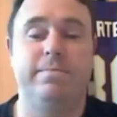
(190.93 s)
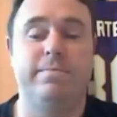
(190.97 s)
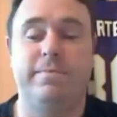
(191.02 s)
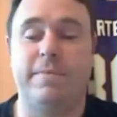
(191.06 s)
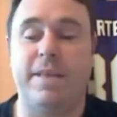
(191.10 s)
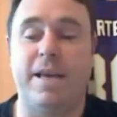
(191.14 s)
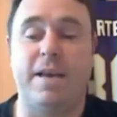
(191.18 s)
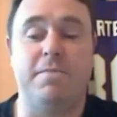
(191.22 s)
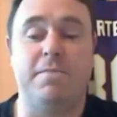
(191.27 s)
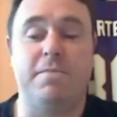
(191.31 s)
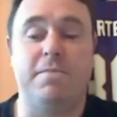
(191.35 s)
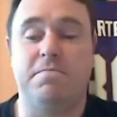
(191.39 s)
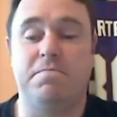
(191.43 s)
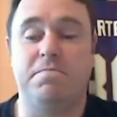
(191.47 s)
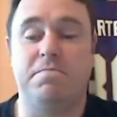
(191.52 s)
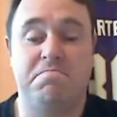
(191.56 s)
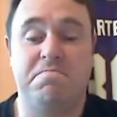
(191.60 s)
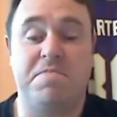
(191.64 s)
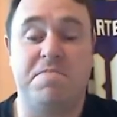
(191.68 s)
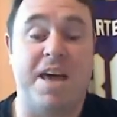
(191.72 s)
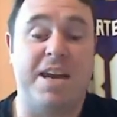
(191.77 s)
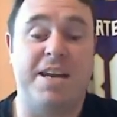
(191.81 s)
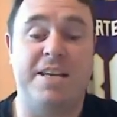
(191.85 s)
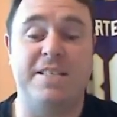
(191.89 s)

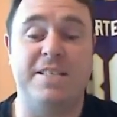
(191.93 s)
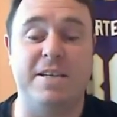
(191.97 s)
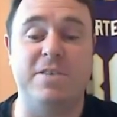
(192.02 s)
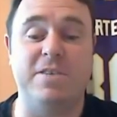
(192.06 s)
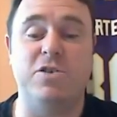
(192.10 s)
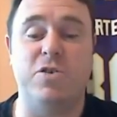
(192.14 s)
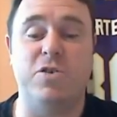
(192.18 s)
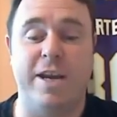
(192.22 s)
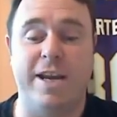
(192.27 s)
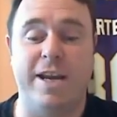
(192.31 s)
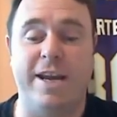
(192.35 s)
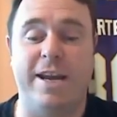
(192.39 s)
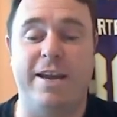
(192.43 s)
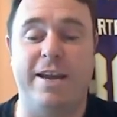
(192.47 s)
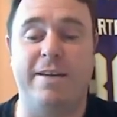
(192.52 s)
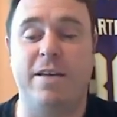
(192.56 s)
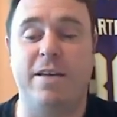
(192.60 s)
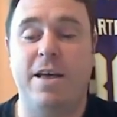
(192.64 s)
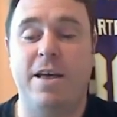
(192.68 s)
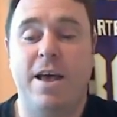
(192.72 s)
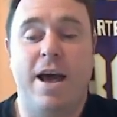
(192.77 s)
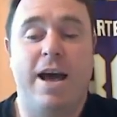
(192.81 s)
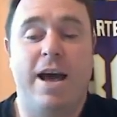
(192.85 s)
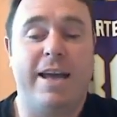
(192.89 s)
that is intriguing.
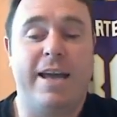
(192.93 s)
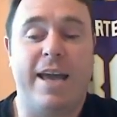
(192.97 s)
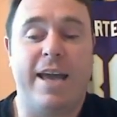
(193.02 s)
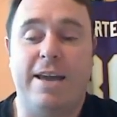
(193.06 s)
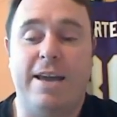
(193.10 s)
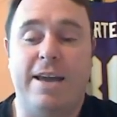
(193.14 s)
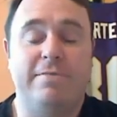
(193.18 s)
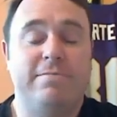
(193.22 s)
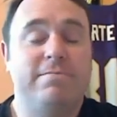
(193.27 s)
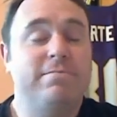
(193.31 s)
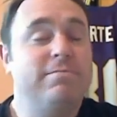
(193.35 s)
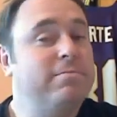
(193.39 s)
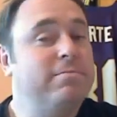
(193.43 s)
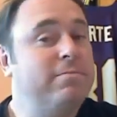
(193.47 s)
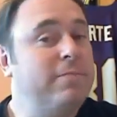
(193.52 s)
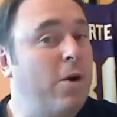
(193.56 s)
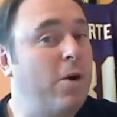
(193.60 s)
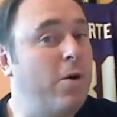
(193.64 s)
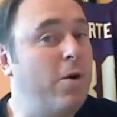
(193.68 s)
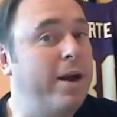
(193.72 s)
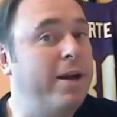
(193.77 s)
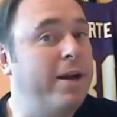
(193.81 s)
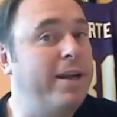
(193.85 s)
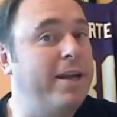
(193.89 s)
Again, no
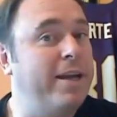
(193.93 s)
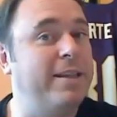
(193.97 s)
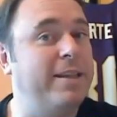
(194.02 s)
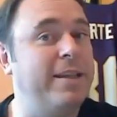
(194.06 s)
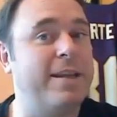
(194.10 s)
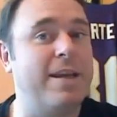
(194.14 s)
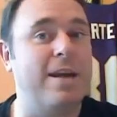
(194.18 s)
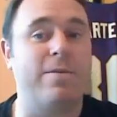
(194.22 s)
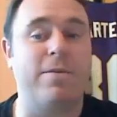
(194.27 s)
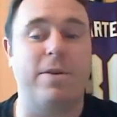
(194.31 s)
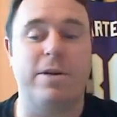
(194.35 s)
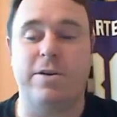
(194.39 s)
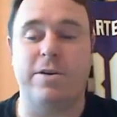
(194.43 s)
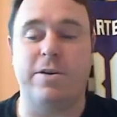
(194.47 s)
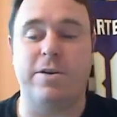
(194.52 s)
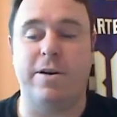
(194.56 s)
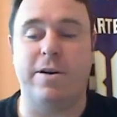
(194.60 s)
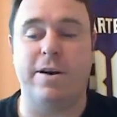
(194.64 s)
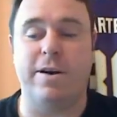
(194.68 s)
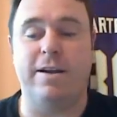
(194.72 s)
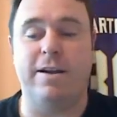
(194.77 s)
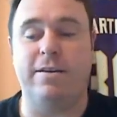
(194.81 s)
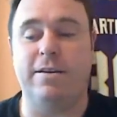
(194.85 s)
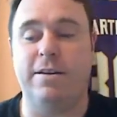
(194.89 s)
idea on the kick
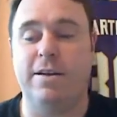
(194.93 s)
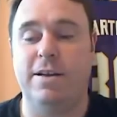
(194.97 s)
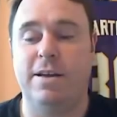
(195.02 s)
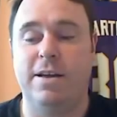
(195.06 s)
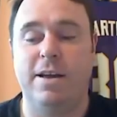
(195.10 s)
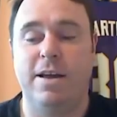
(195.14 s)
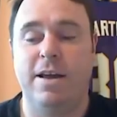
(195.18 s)
returning.